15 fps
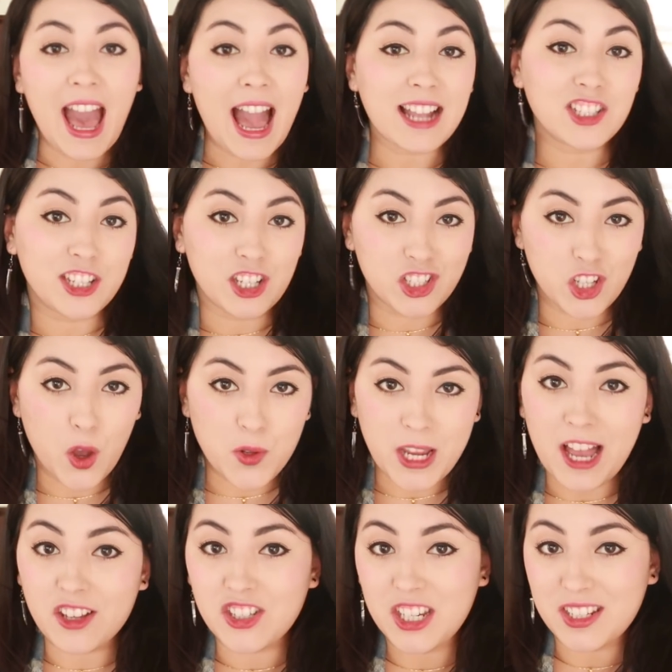actually showed
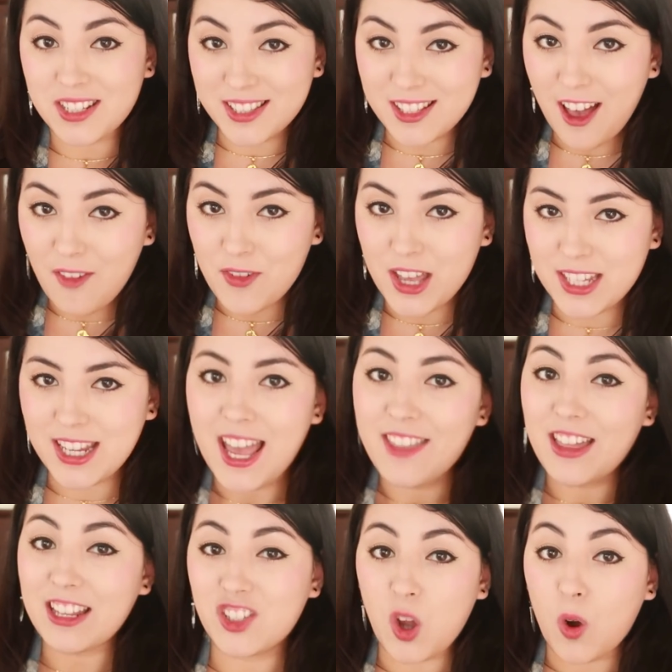how she discovered
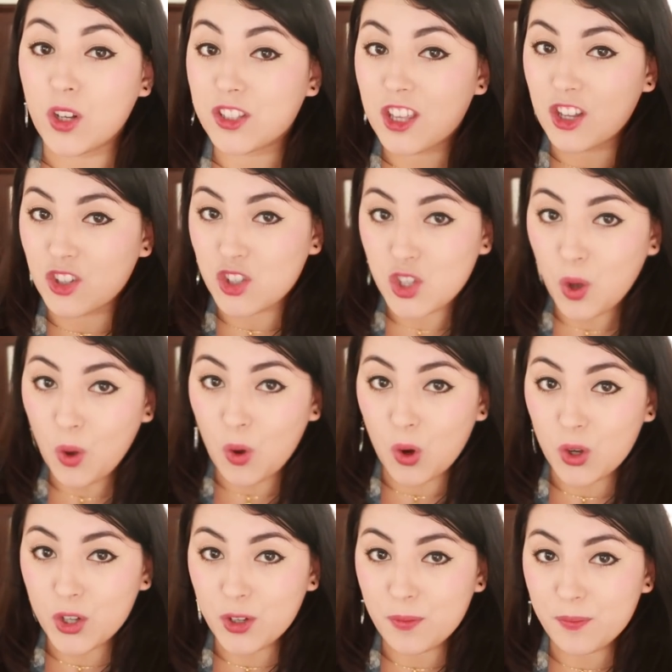that dogs can talk.